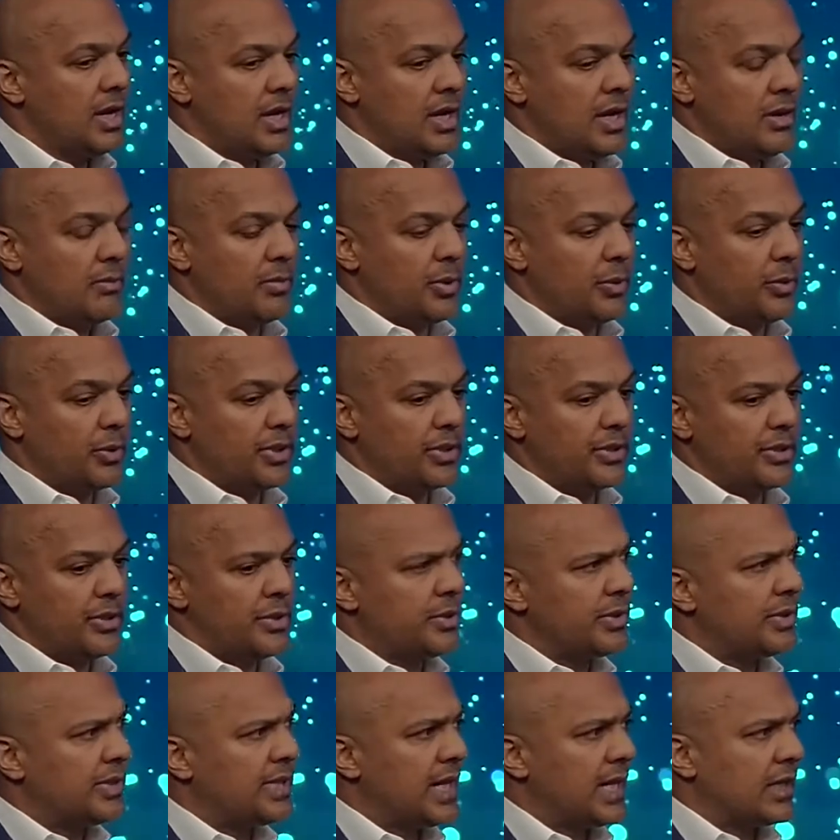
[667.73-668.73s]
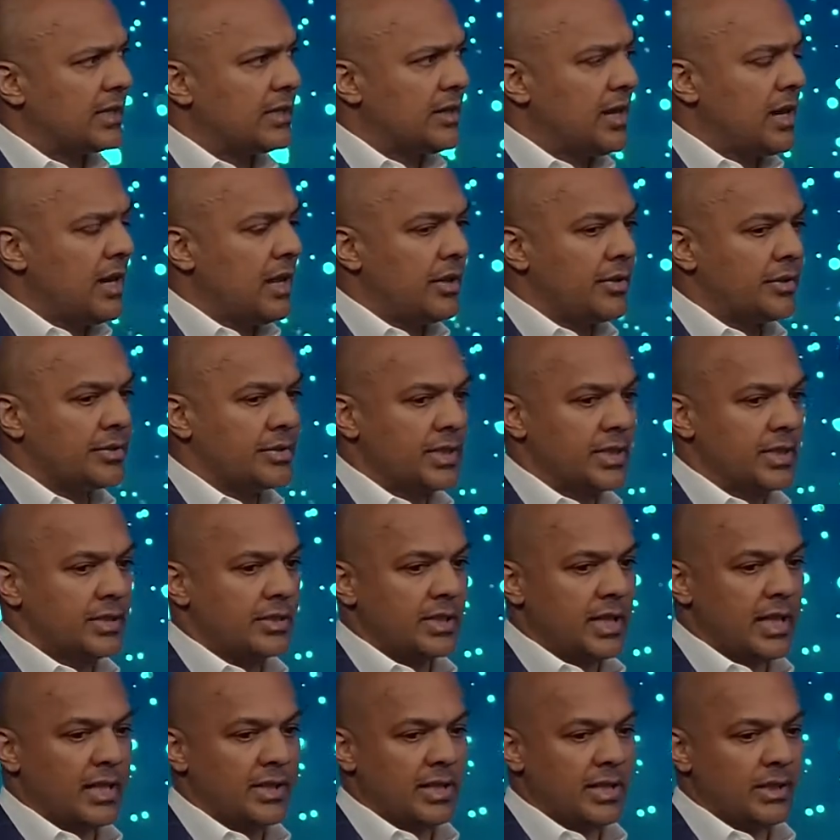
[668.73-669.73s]
but with the newer technologies,
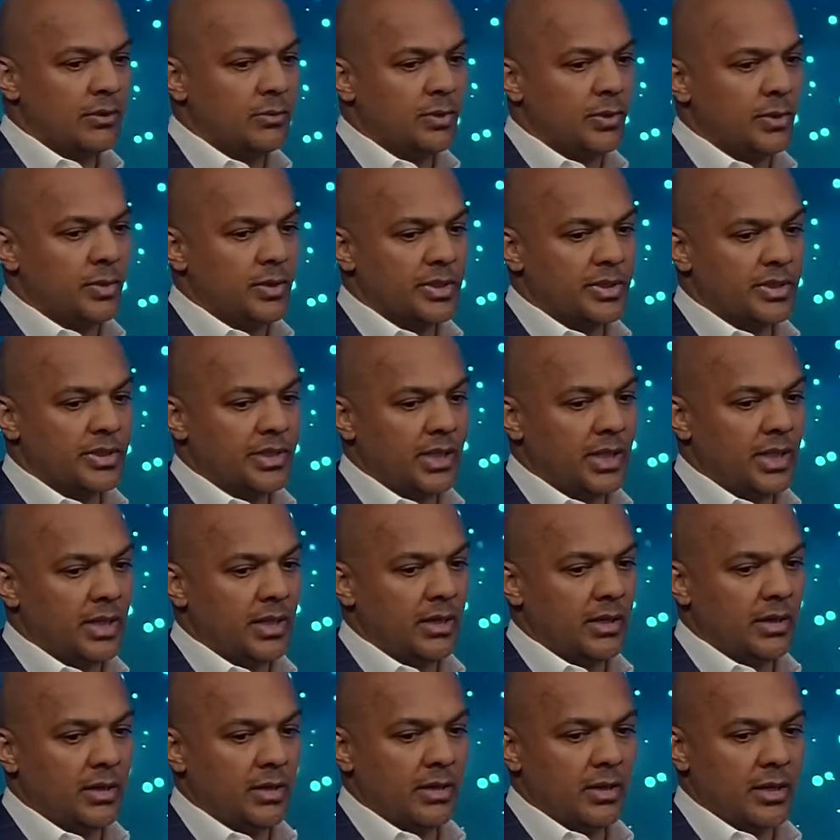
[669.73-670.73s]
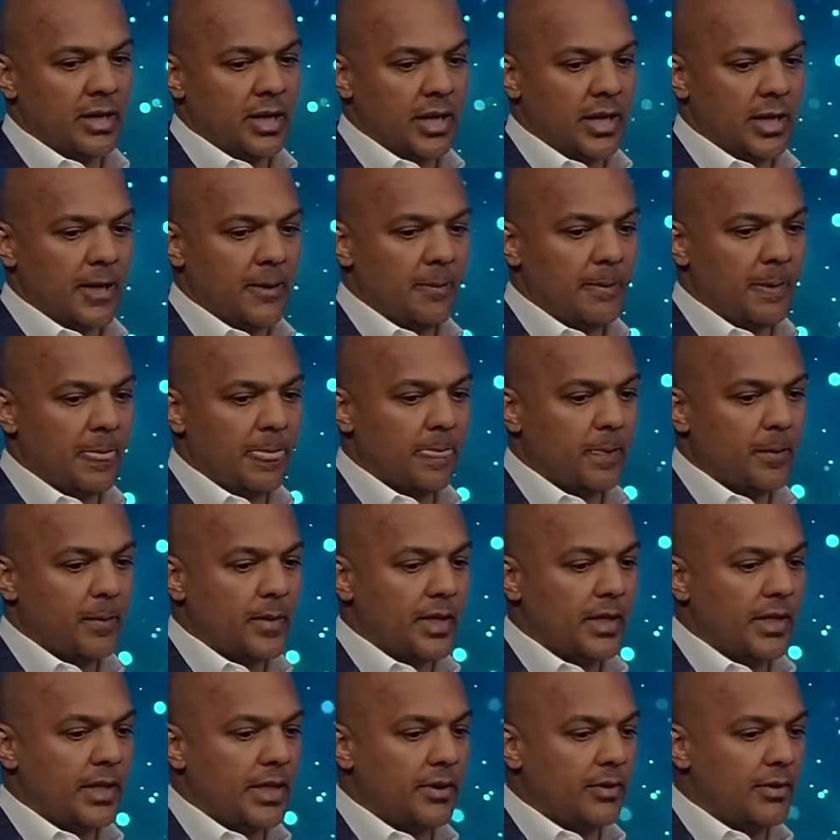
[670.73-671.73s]
I think what we're seeing are,
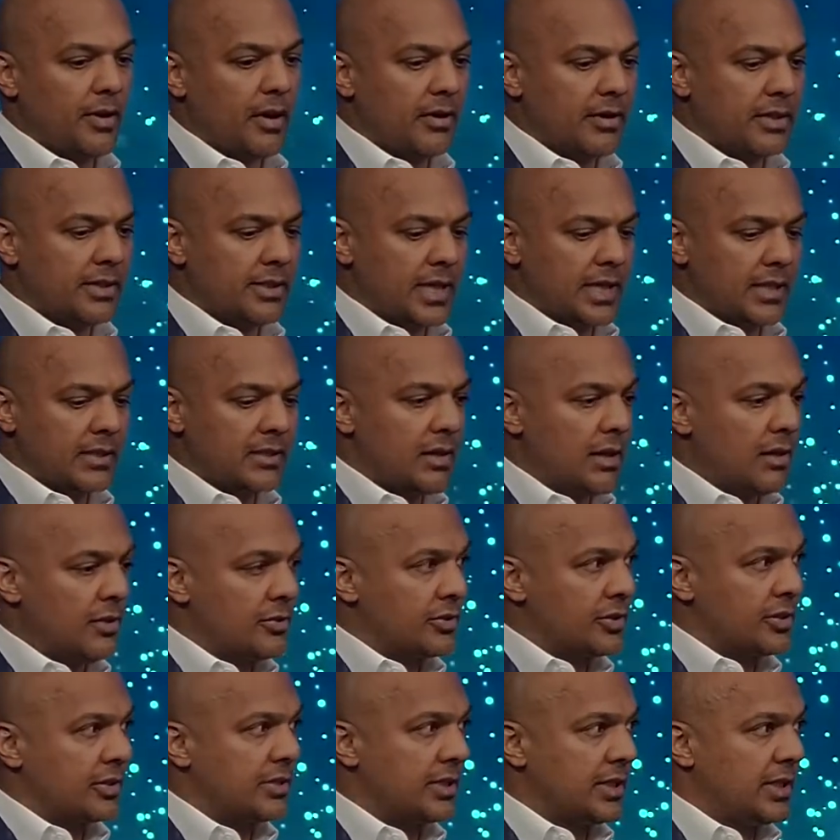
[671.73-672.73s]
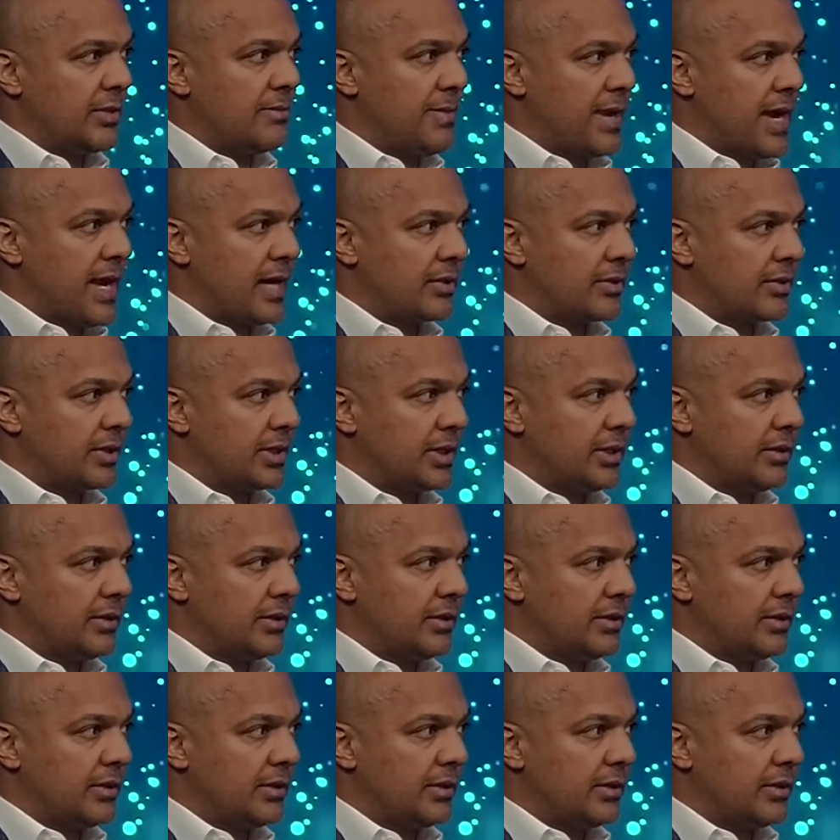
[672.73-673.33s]
all the technologies in the battery.